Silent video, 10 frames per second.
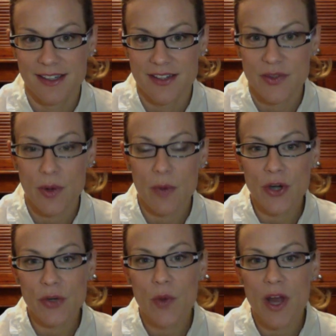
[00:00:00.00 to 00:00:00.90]
So I
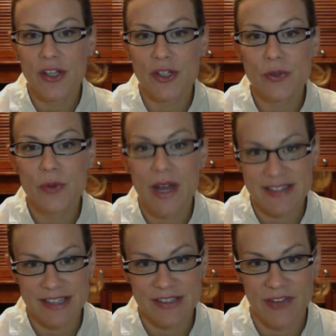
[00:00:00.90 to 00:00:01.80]
wonder what you
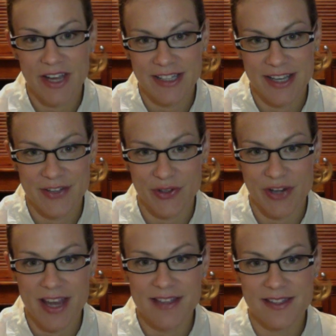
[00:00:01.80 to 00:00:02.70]
identified
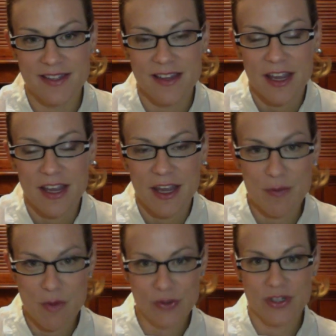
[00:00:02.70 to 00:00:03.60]
yesterday as
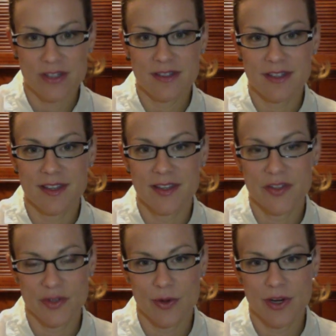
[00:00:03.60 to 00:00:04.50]
emotions in the
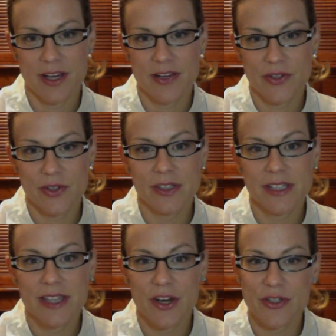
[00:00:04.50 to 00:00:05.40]
story.
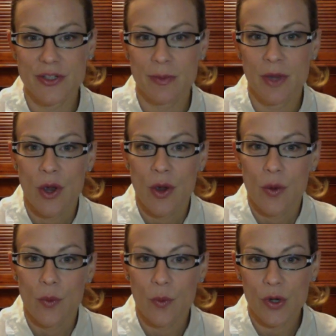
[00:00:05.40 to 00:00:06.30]
Certainly there are some
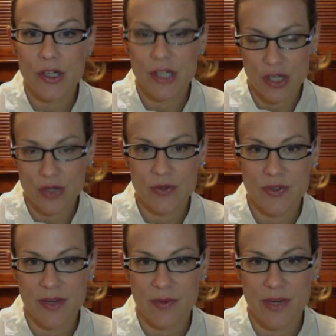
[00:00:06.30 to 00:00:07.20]
word
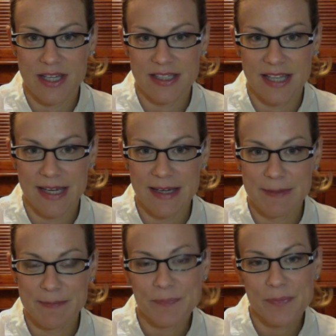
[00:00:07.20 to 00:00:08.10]
cues that we can take.